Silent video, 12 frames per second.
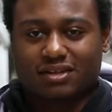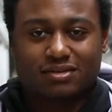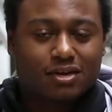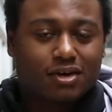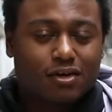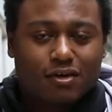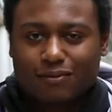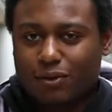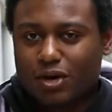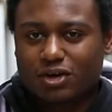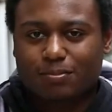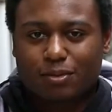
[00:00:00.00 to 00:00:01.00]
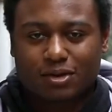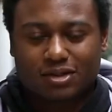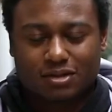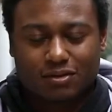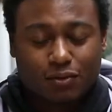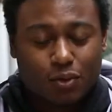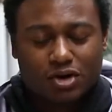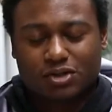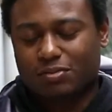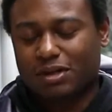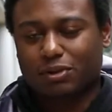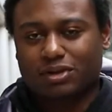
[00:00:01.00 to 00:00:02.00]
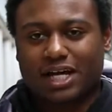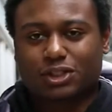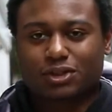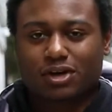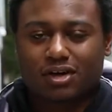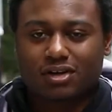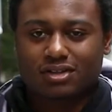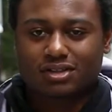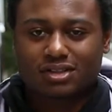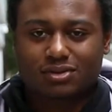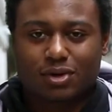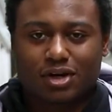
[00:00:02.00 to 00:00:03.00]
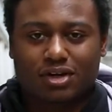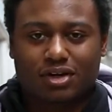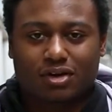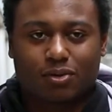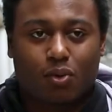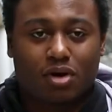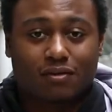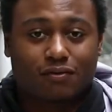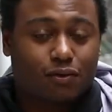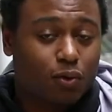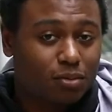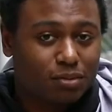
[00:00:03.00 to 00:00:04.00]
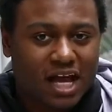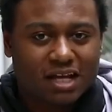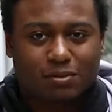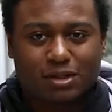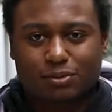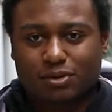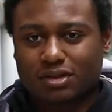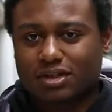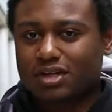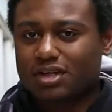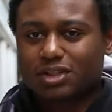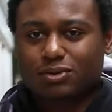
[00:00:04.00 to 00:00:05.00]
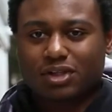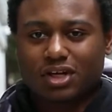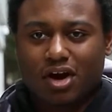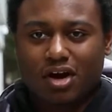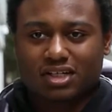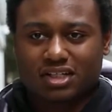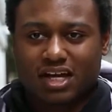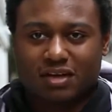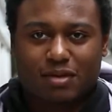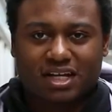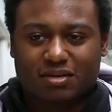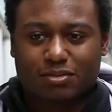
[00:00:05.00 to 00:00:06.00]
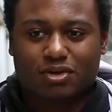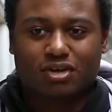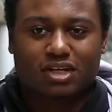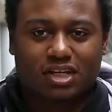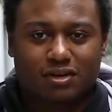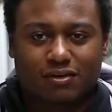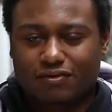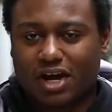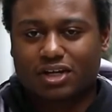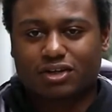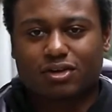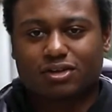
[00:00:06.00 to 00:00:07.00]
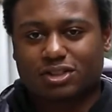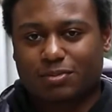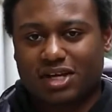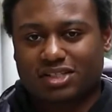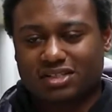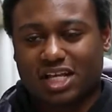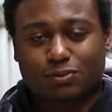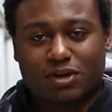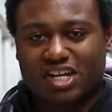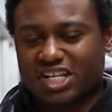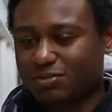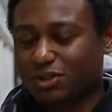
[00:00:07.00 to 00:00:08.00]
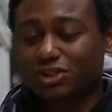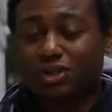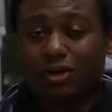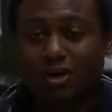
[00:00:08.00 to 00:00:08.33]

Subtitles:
in 400 people lecture halls where you're one of 4 Black people, it's really hard to make community or find your own space, and that's why NSBE is so